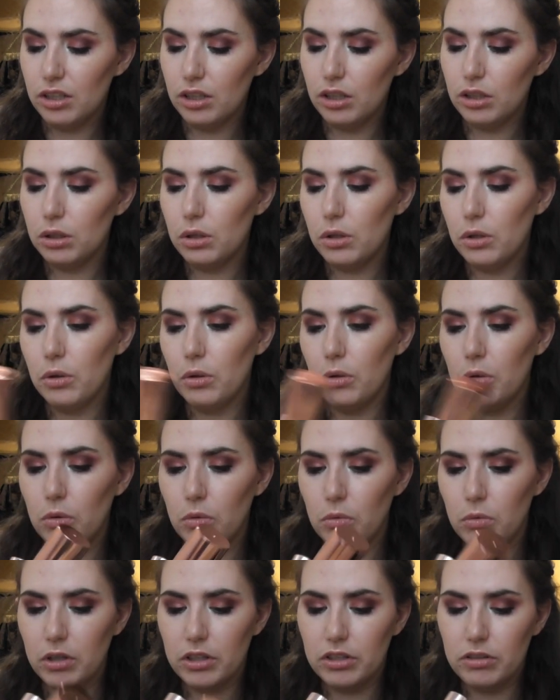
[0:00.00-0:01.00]

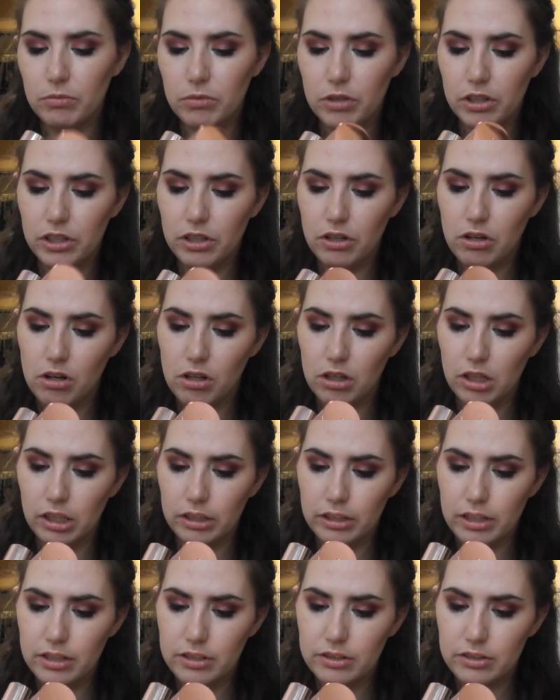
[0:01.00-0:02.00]
Glow, what are you
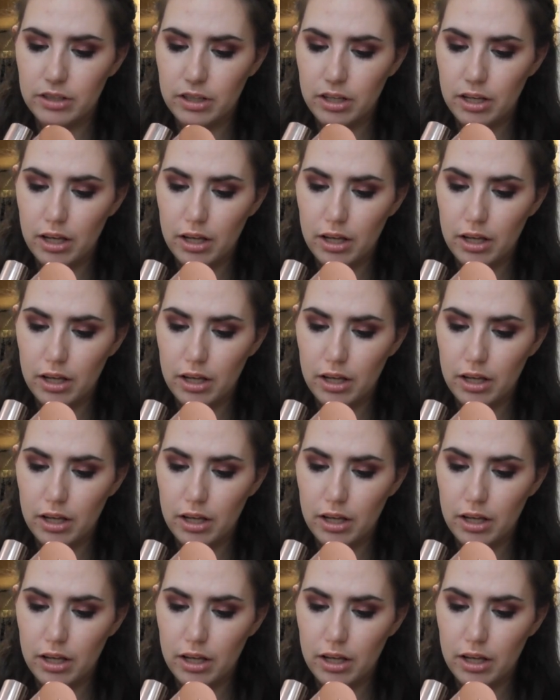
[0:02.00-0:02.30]
calling this?